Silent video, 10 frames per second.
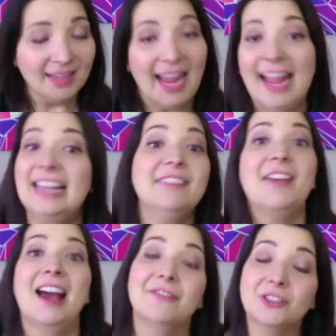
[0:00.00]
And if
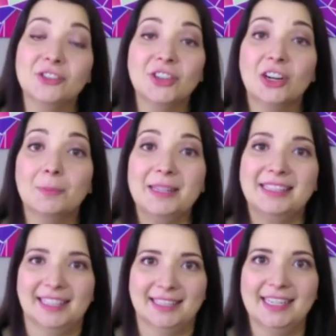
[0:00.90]
after Startup in
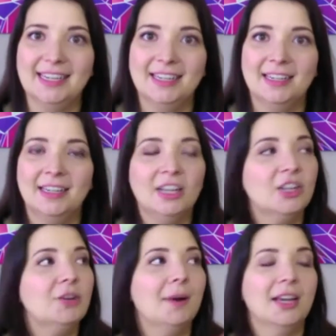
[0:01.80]
60,
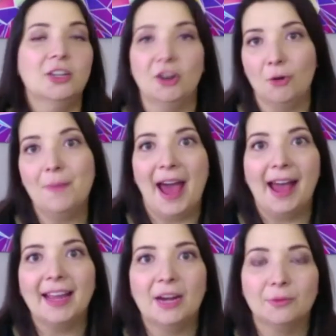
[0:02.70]
you want to go
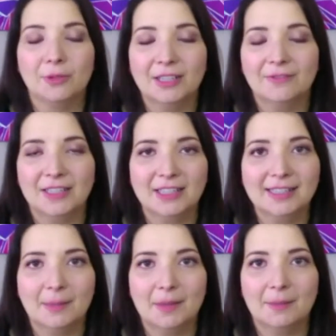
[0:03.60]
back and revisit
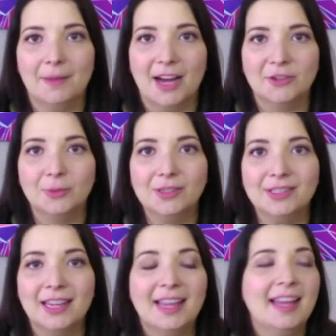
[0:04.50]
some of the modules
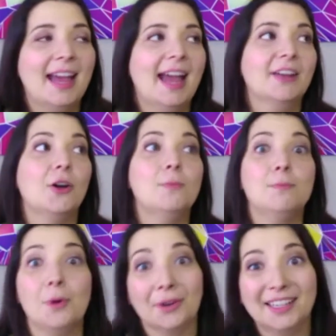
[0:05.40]
and go
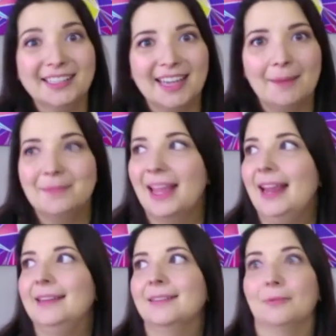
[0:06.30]
more in depth
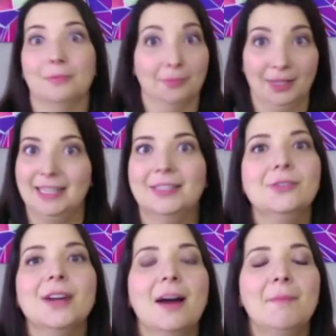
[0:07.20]
and really do
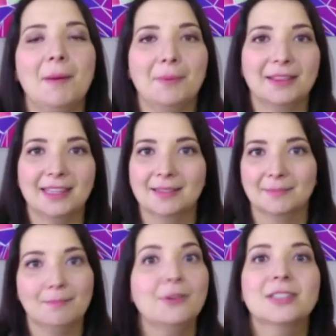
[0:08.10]
come up with this
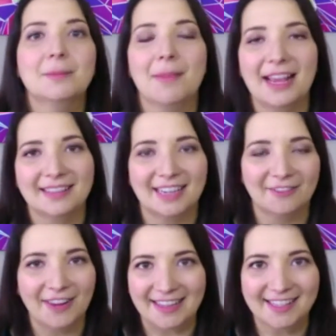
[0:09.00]
most amazing
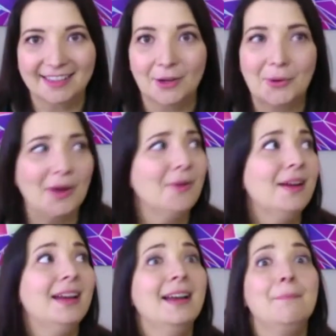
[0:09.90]
fancy logo,
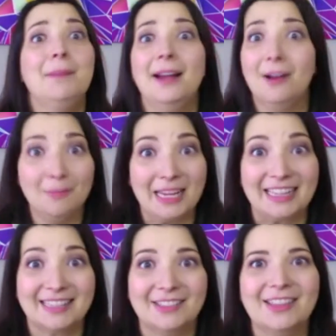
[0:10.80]
by all
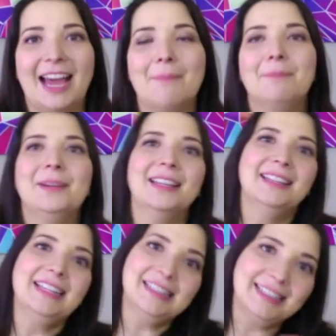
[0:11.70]
means do that. But at
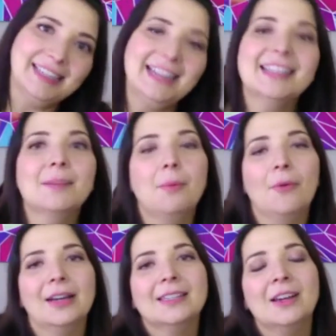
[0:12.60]
least get to the
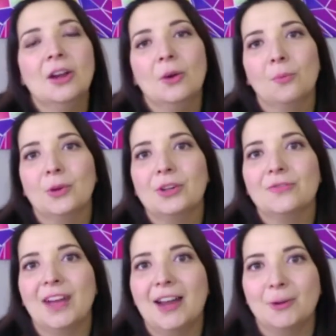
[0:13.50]
point where you've
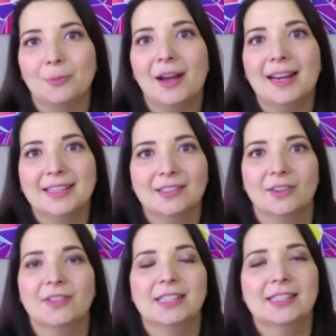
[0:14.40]
got your product
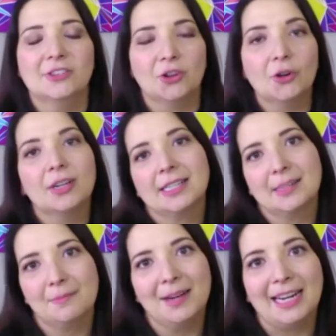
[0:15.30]
services and you're earning
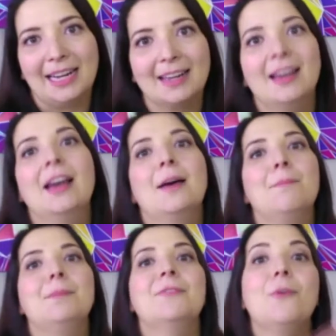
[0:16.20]
some money
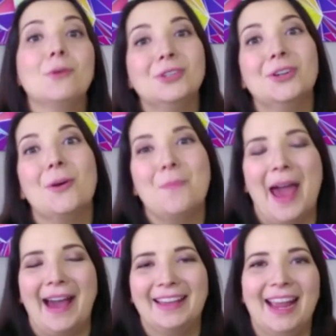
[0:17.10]
before you go
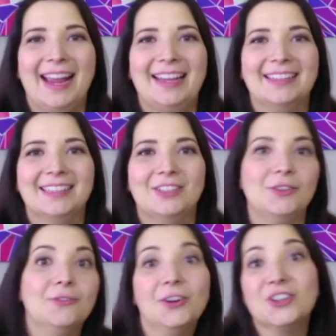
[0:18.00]
back and
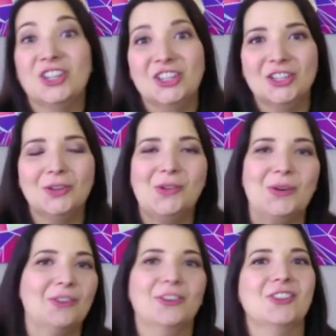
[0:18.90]
do version two
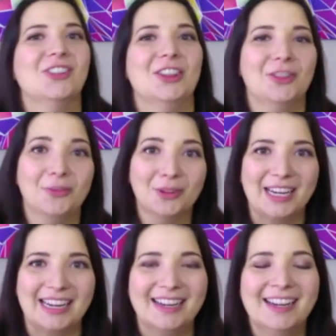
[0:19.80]
or version
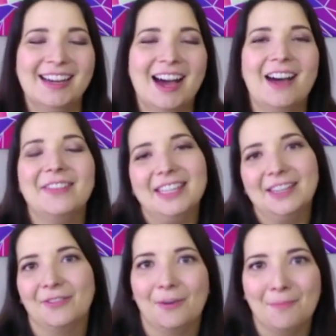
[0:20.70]
three of the
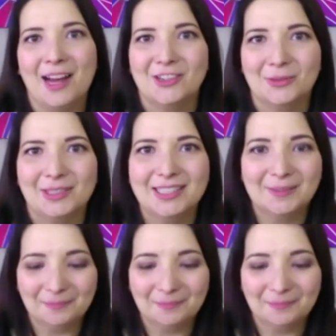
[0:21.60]
different modules.